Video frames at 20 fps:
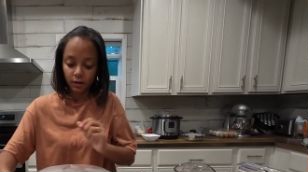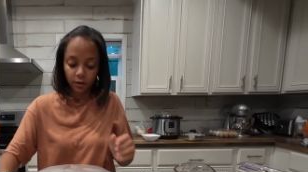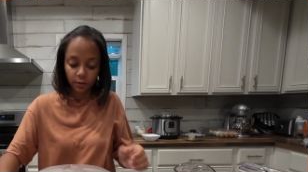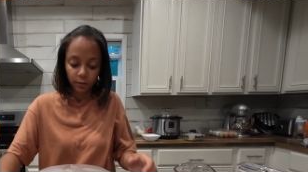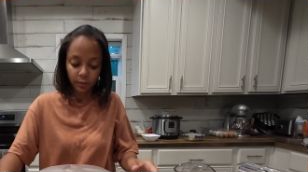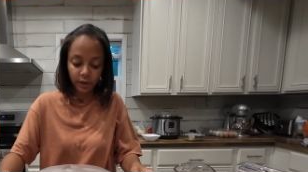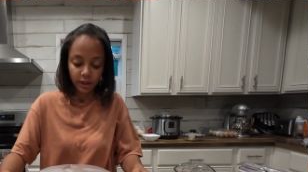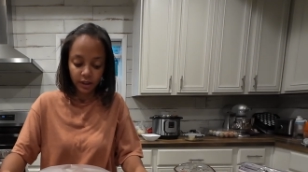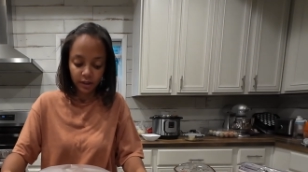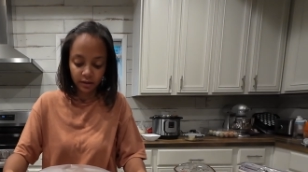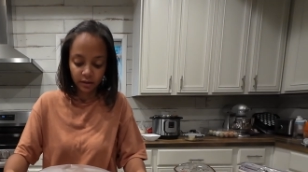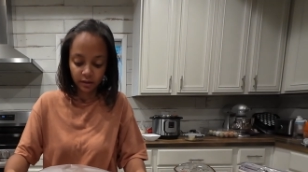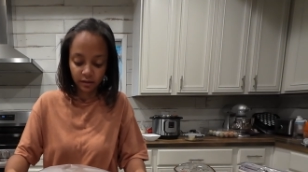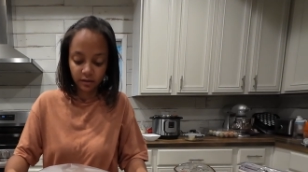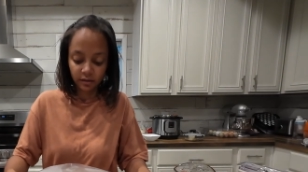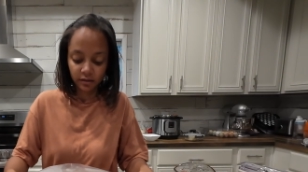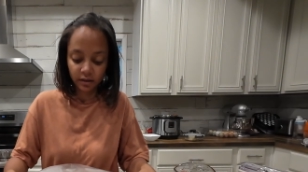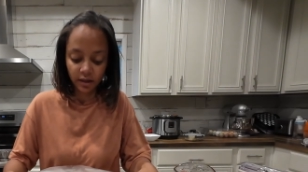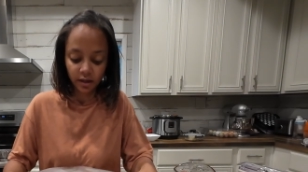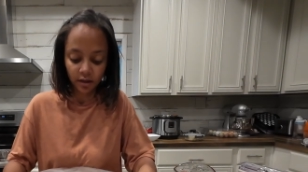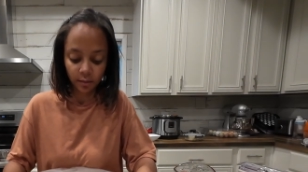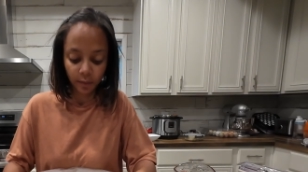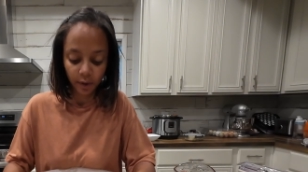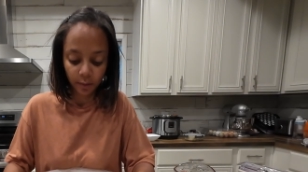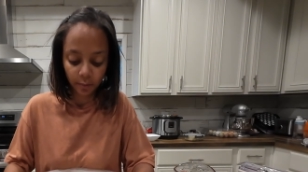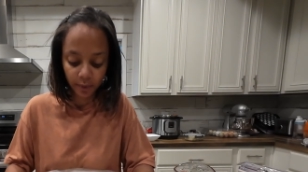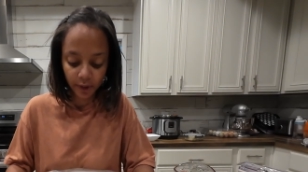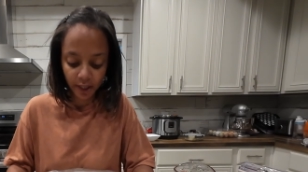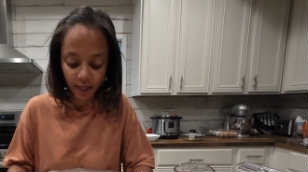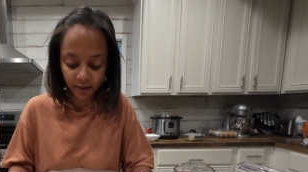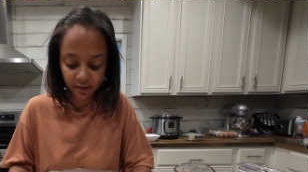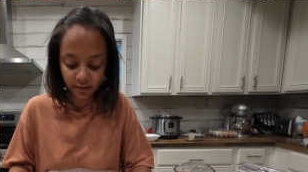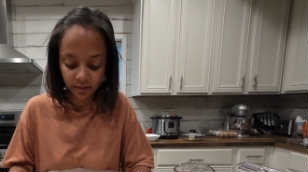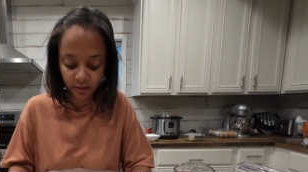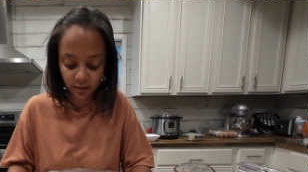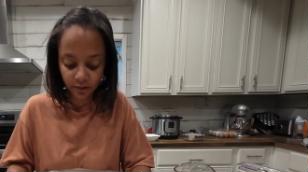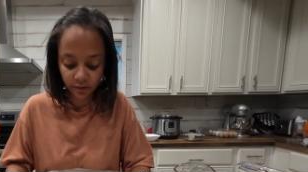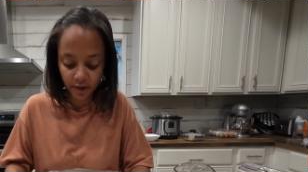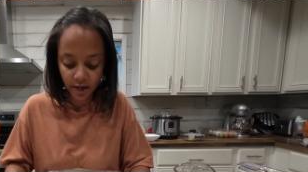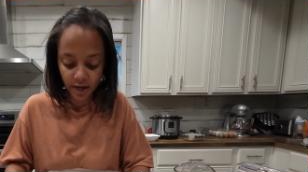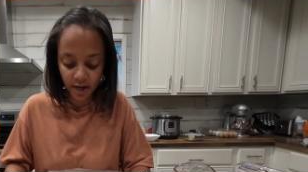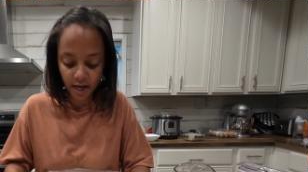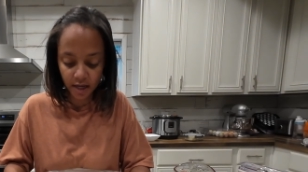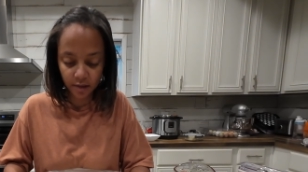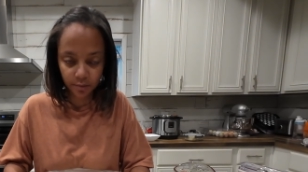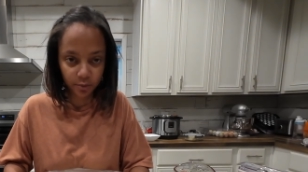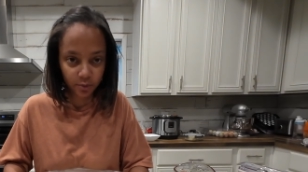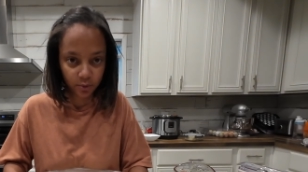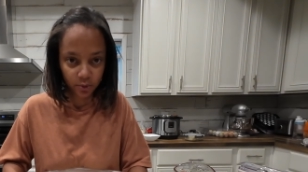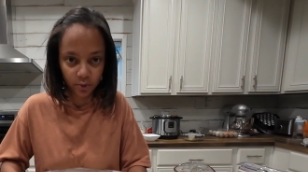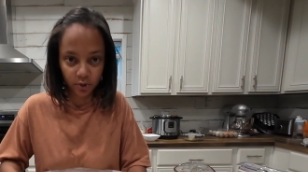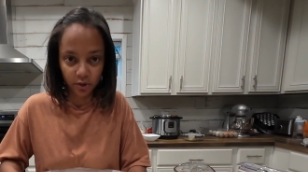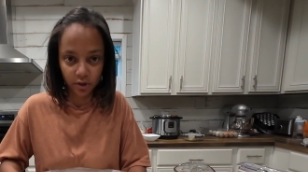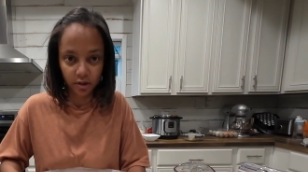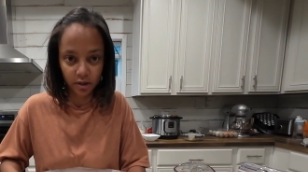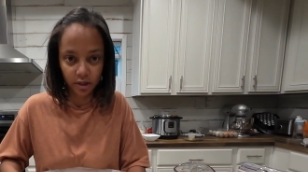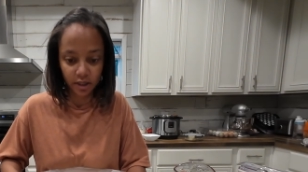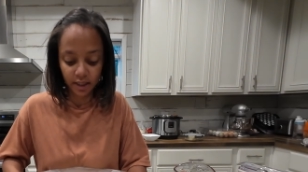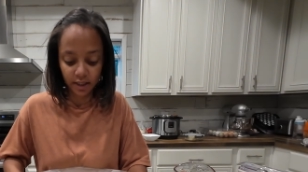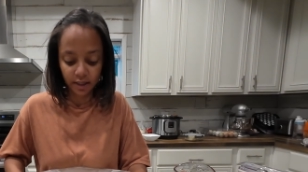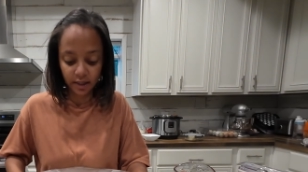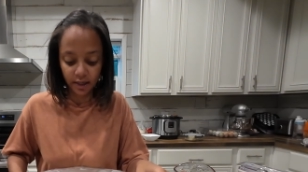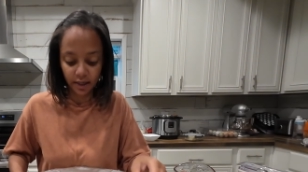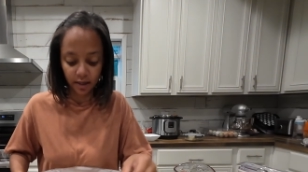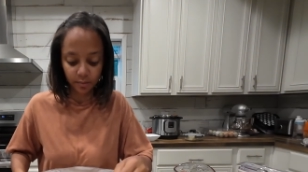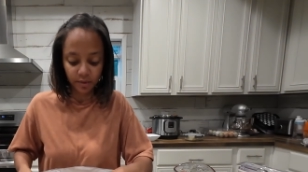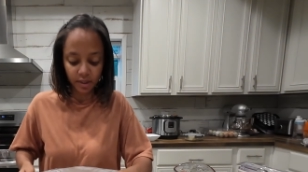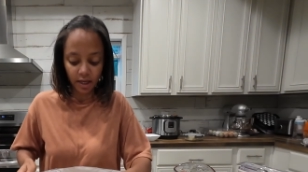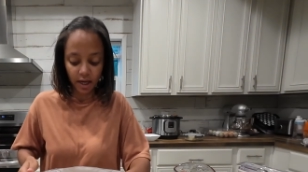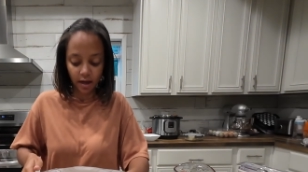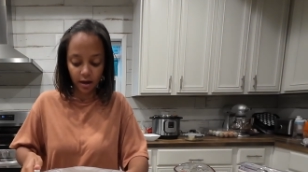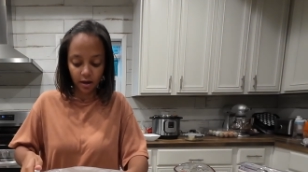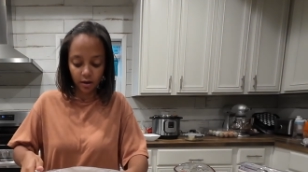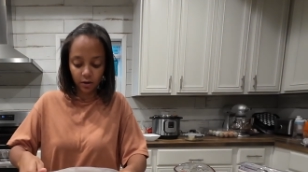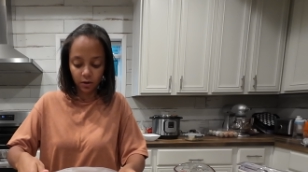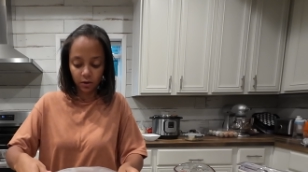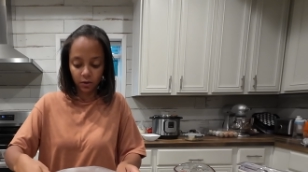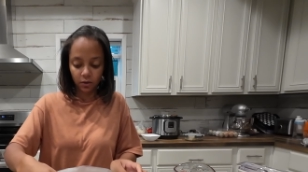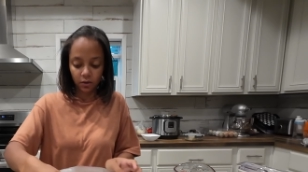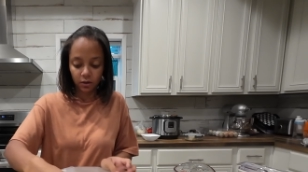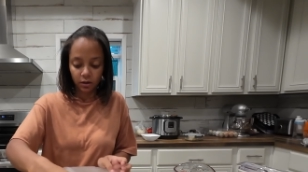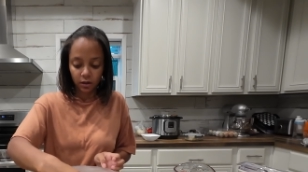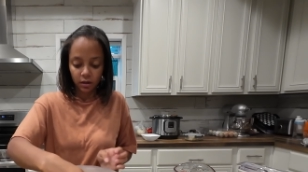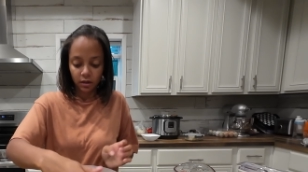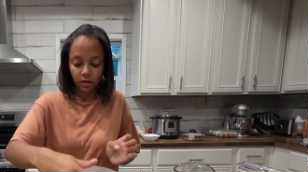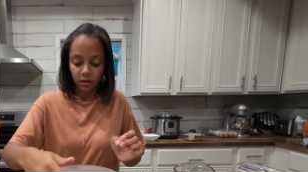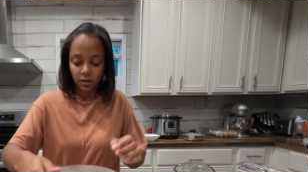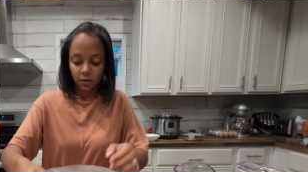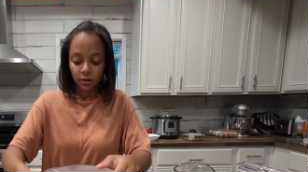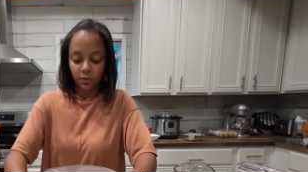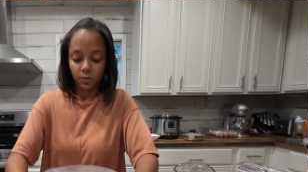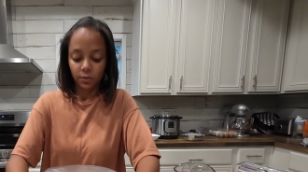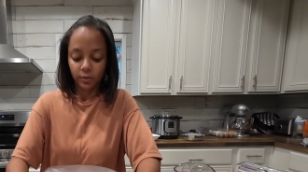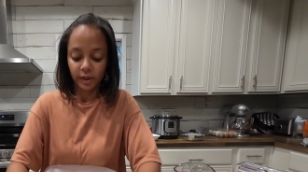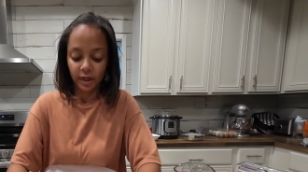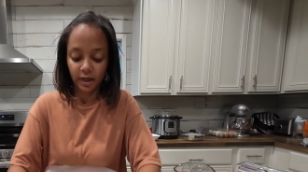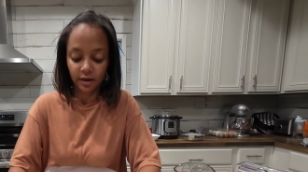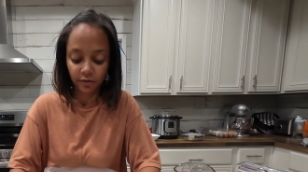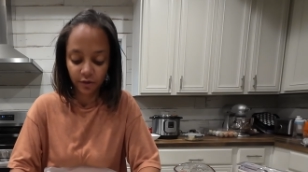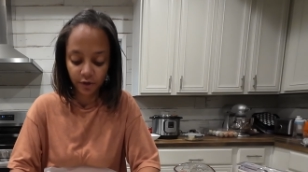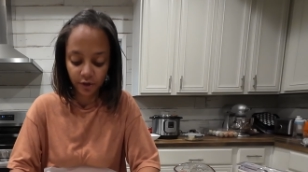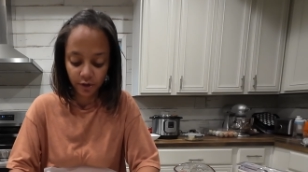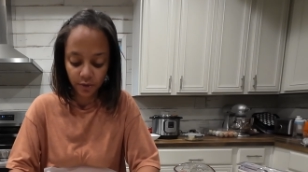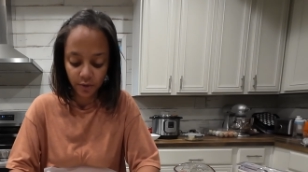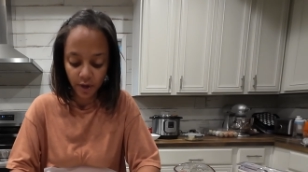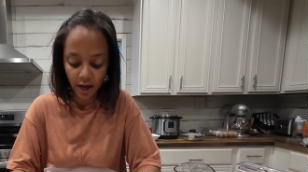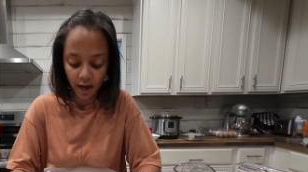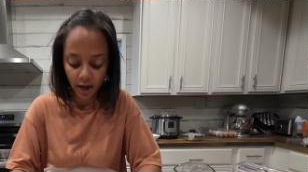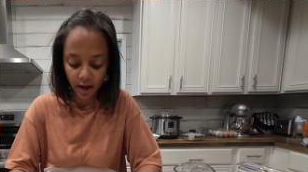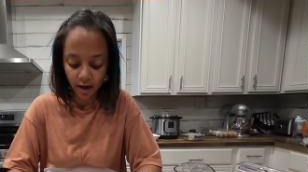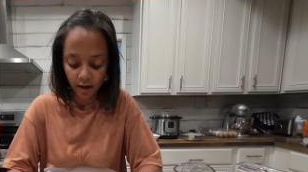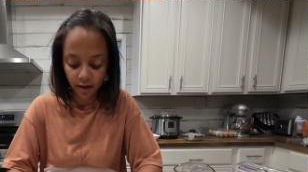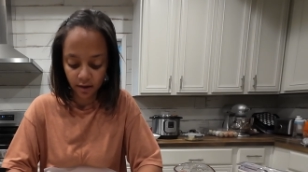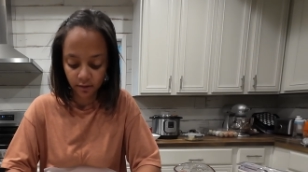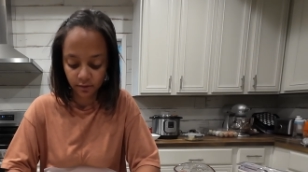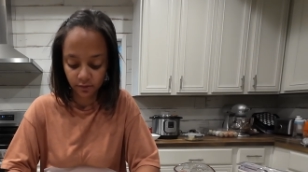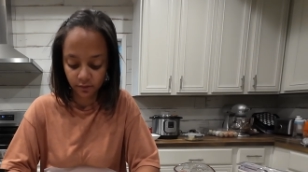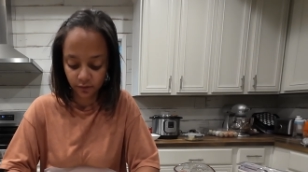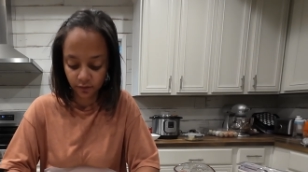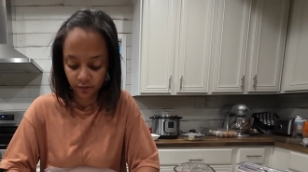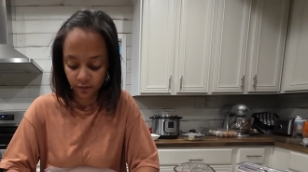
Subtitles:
with some plastic wrap or a damp towel, whatever you have.